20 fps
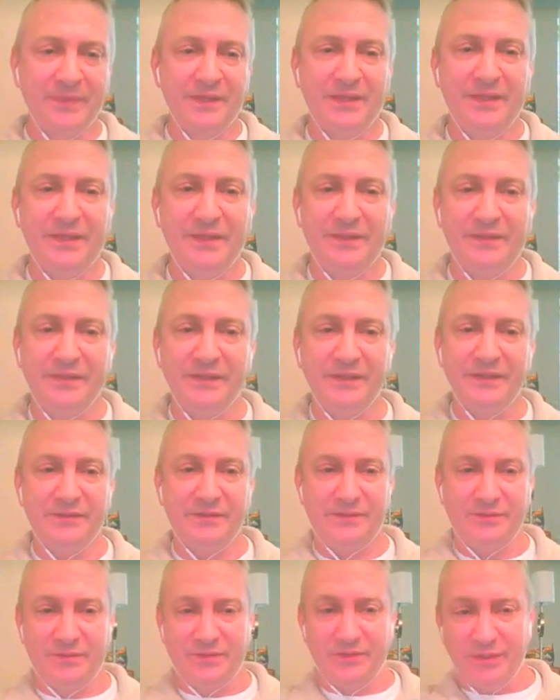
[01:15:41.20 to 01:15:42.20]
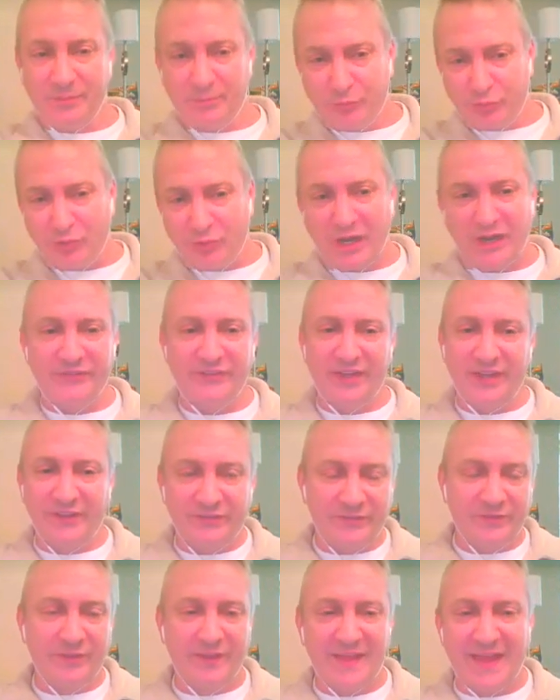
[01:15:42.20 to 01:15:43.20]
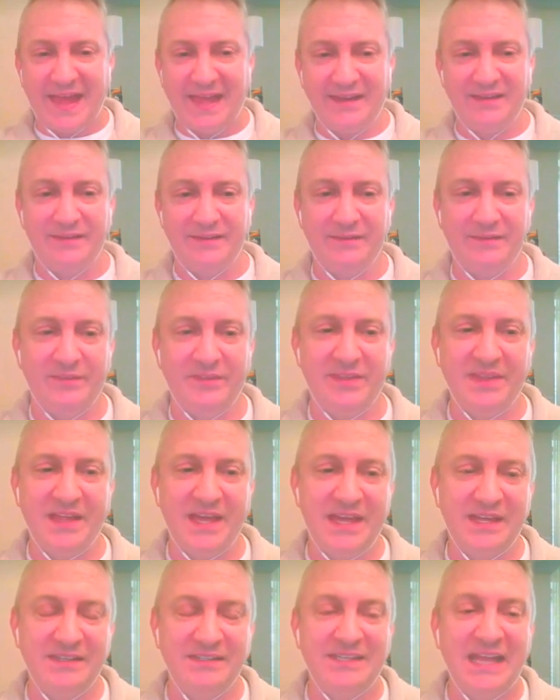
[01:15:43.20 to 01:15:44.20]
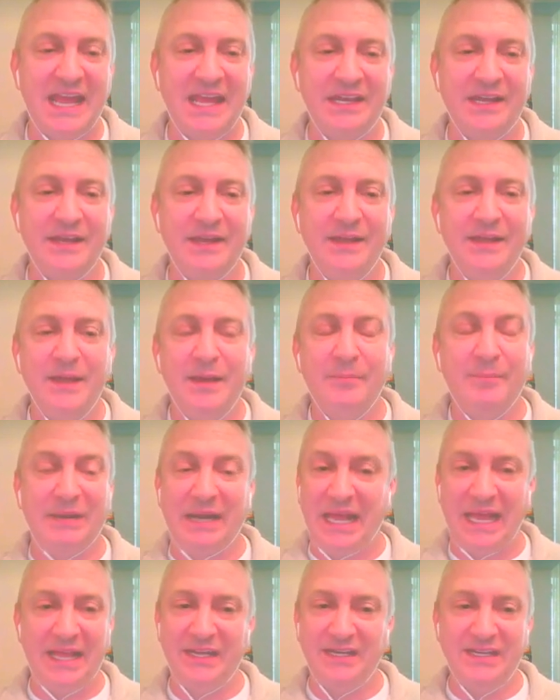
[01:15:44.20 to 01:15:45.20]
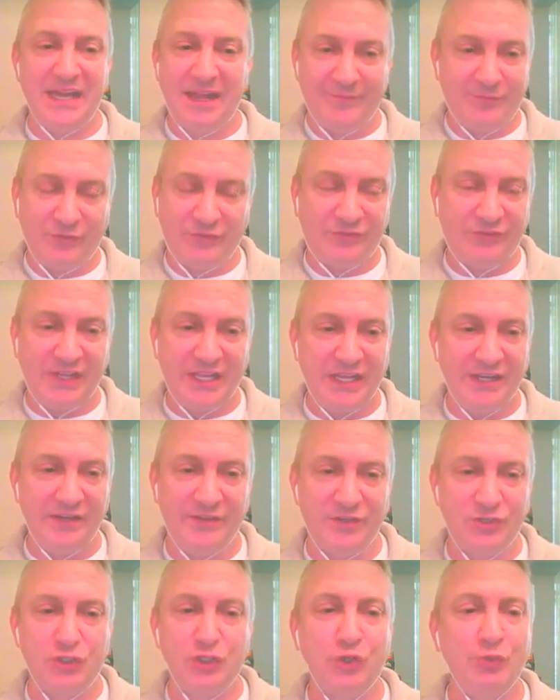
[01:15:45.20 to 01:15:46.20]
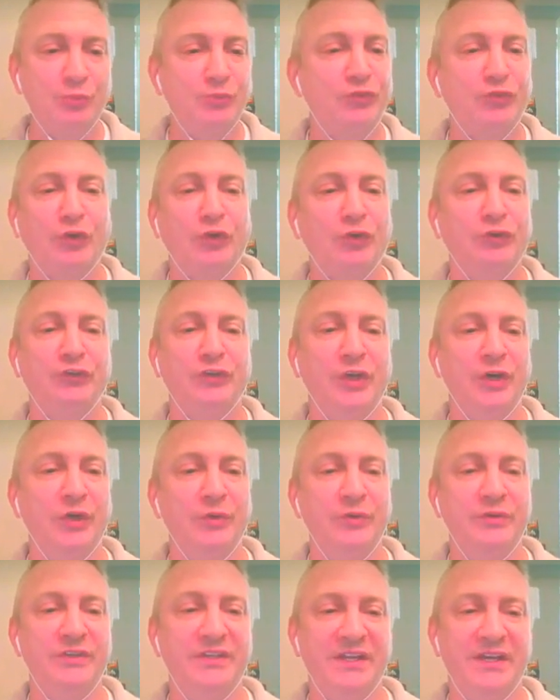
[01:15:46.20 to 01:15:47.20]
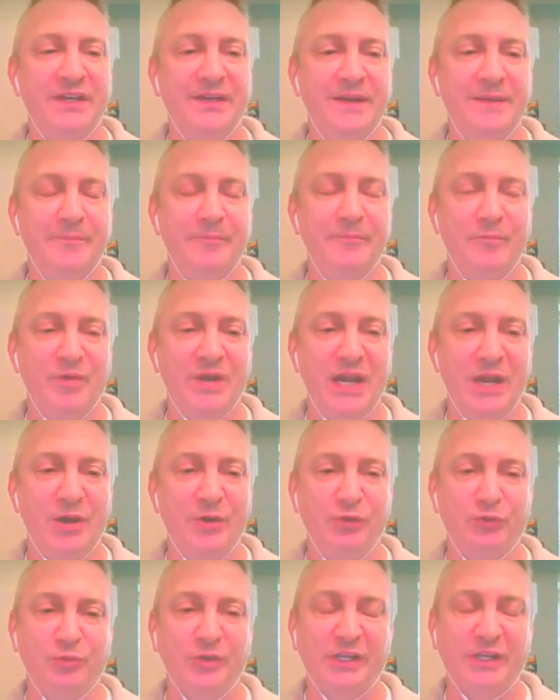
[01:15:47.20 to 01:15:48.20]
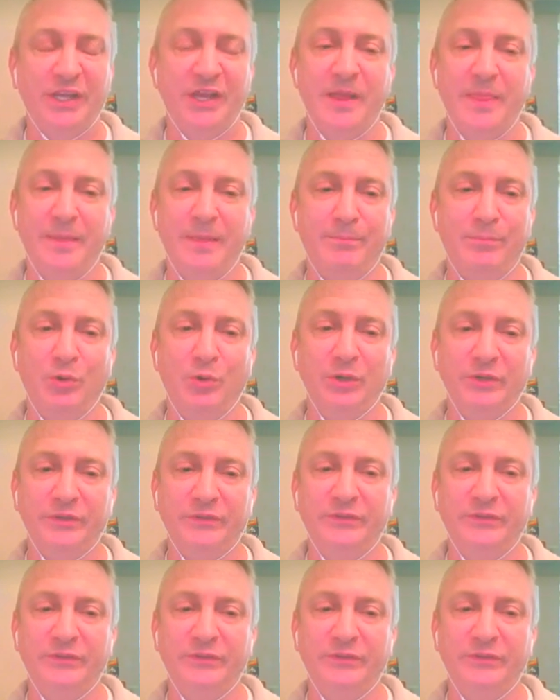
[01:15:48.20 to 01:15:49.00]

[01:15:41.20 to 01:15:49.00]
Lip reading: that processed that data, but I had never seen the Doom source code when I was working on the port.